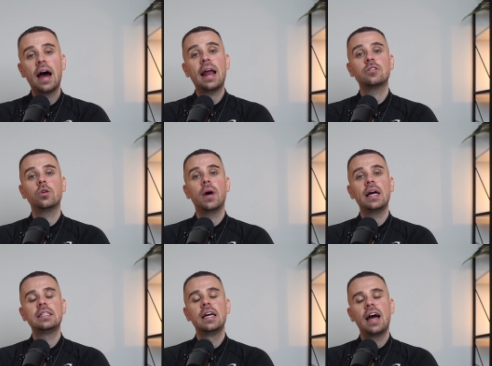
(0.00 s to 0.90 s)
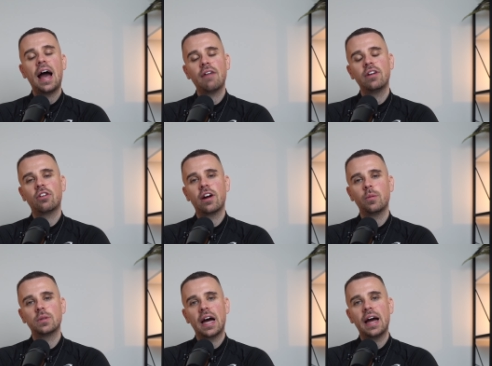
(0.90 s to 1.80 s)
And as always, have an
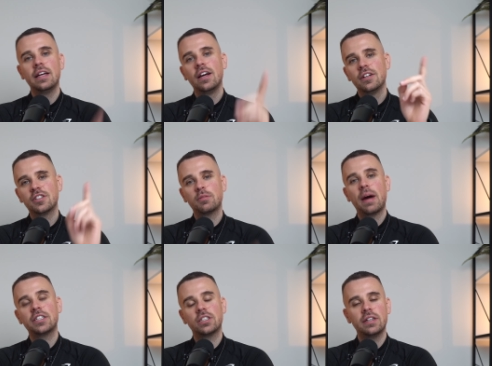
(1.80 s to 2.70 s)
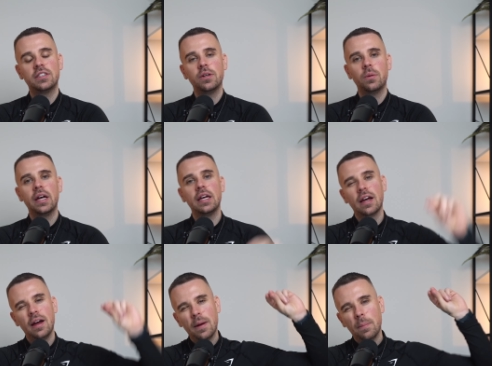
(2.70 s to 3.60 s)
incredible day, smash the rest of your week.
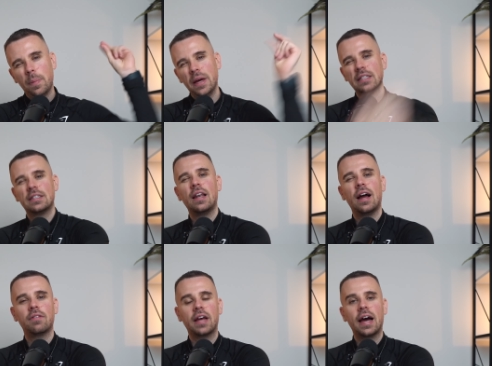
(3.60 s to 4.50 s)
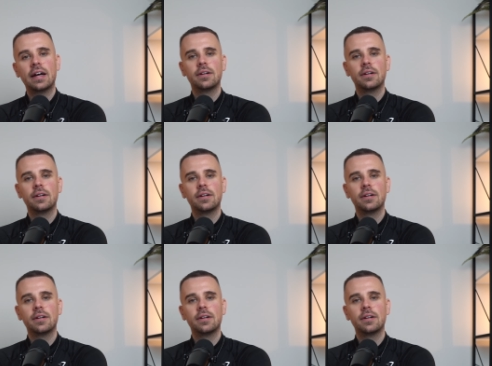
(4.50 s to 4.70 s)
Peace and love, gang.